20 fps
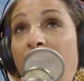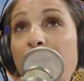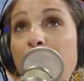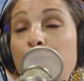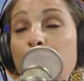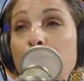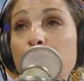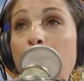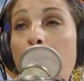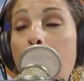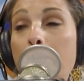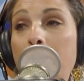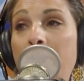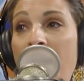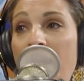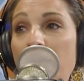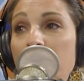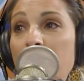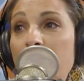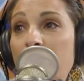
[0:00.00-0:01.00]
I couldn't mm -hmm.
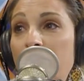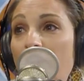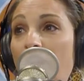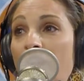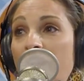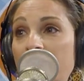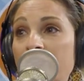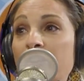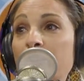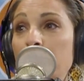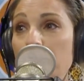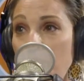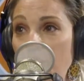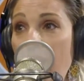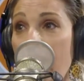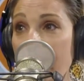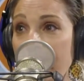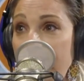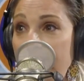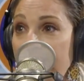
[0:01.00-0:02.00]
bear the thought of him
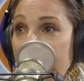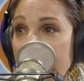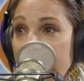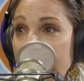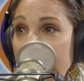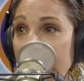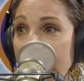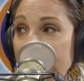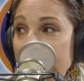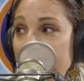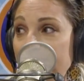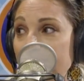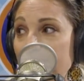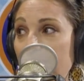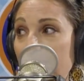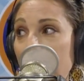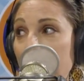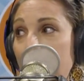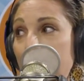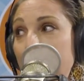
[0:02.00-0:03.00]
riding it, and
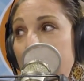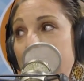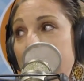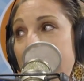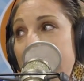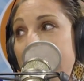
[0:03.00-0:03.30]
so.